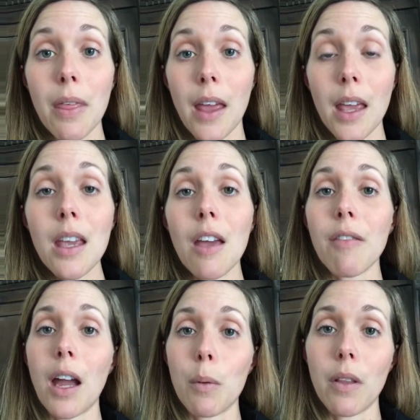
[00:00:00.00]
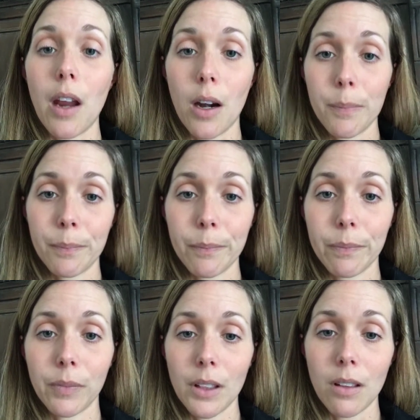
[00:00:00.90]
thing if I were there,
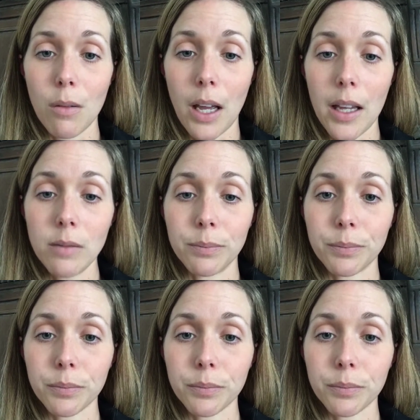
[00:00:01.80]
okay?